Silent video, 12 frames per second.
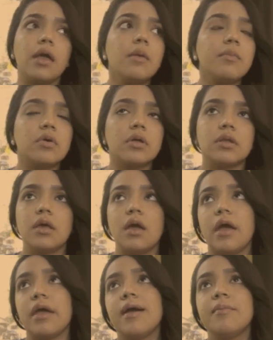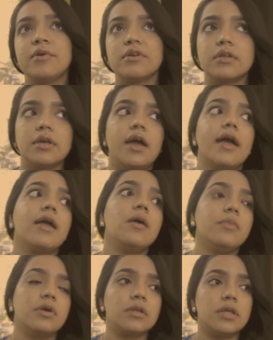"I am ugly, I am ugly,
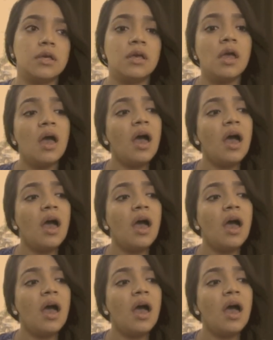I am ugly,